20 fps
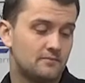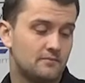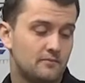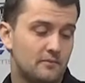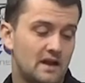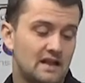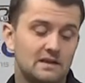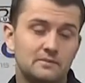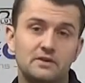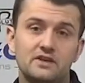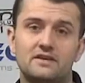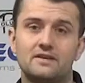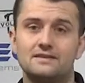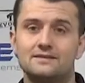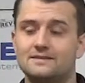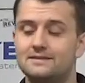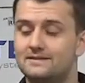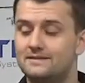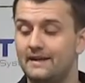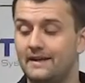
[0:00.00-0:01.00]
mainly because
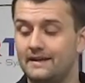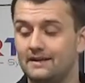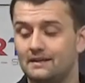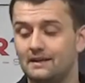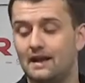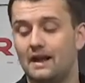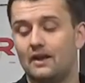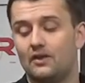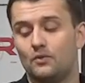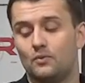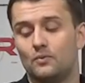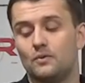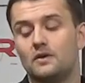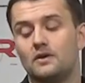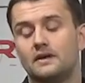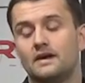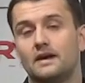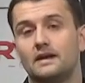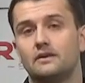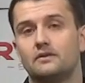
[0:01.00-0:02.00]
they take a lot of the
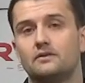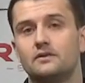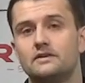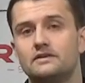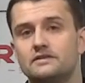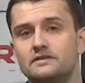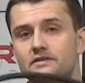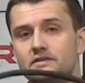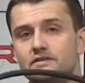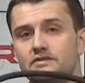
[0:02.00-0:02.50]
work out of greasing.